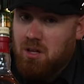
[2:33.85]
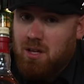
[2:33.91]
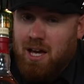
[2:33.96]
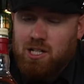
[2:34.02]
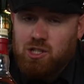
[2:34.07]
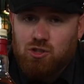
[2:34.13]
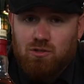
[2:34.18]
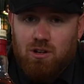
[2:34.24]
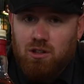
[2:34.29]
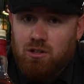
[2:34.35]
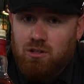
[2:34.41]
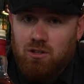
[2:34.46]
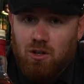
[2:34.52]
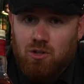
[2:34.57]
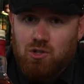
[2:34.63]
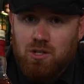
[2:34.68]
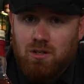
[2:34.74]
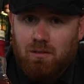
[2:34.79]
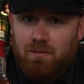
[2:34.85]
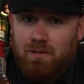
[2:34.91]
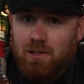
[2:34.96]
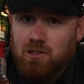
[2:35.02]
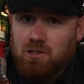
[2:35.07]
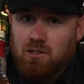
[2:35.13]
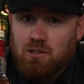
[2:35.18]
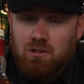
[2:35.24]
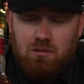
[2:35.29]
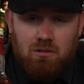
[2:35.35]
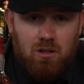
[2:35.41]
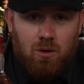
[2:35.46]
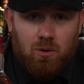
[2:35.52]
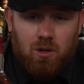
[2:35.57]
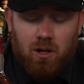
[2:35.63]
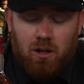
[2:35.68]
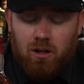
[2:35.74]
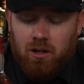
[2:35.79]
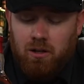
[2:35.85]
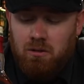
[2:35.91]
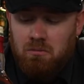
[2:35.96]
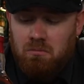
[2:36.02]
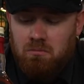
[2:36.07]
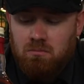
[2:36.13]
cask strength, non chill filtered, no colour,